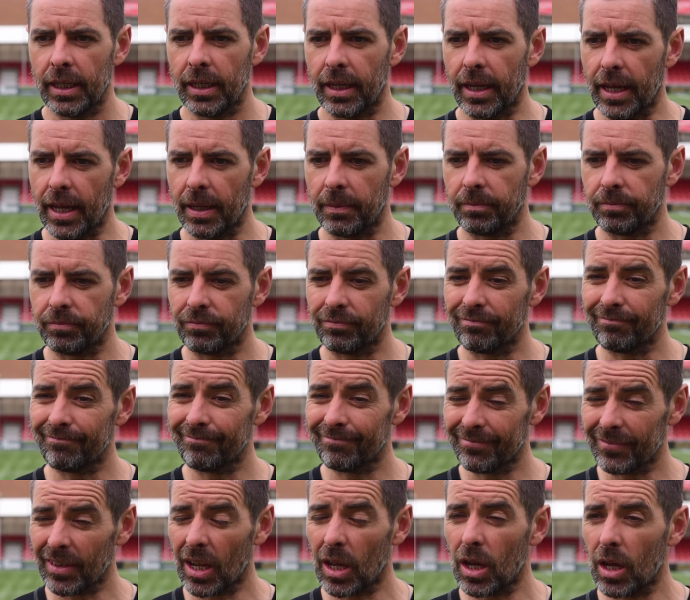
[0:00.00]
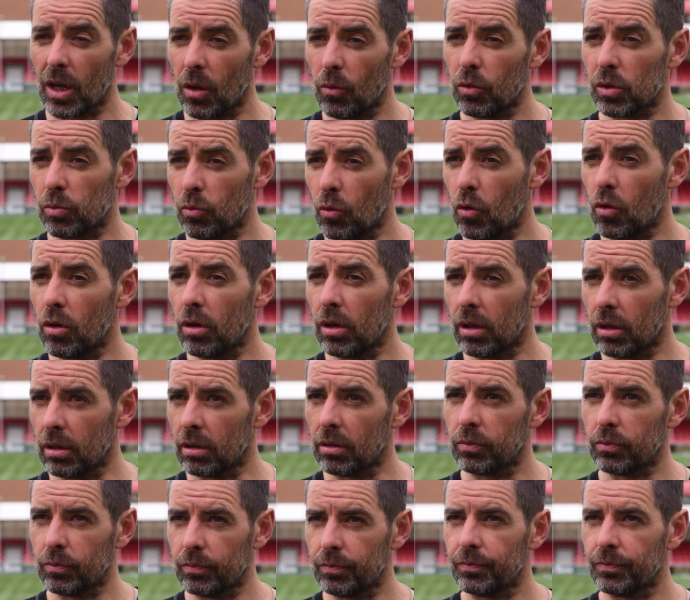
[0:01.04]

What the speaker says: it was more